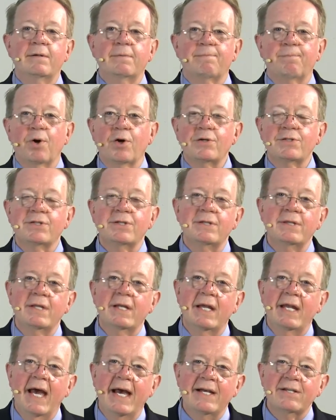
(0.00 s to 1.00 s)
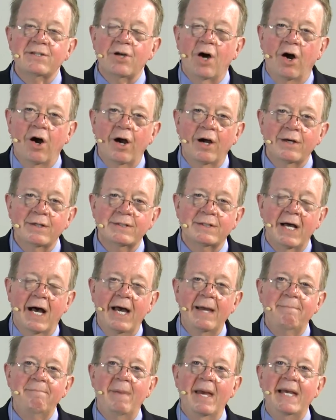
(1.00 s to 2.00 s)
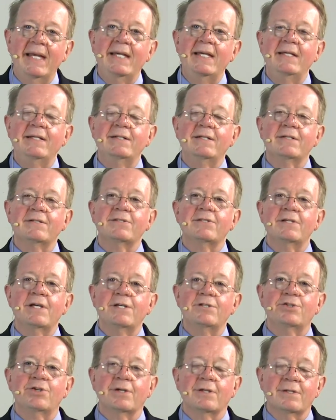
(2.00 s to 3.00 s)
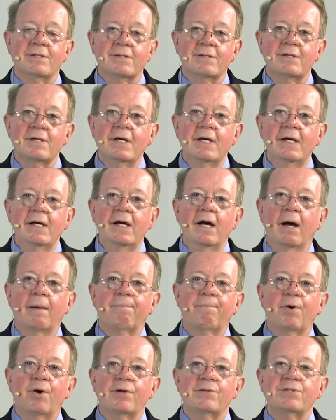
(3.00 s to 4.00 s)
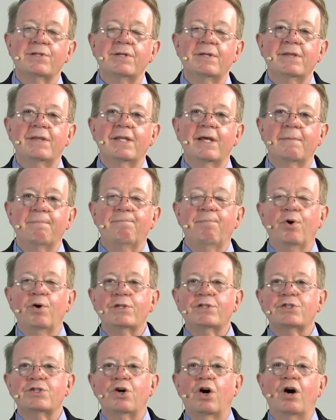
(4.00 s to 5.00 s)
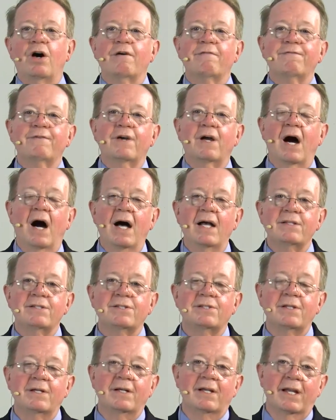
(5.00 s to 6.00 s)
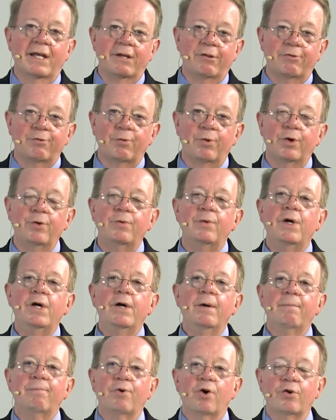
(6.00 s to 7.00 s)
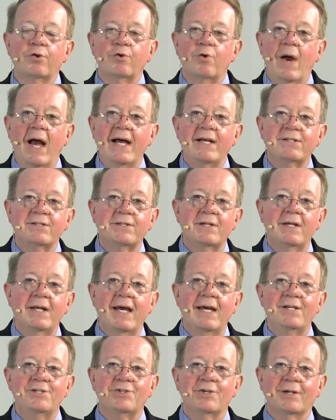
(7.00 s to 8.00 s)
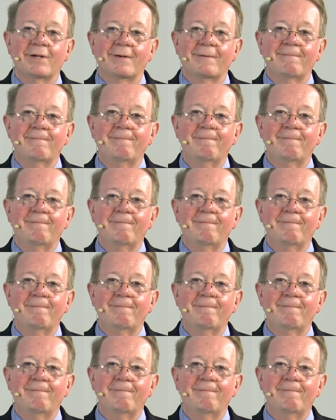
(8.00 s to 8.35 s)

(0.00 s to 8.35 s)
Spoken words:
person that has a hard time making decisions, a person that puts off constantly through procrastination.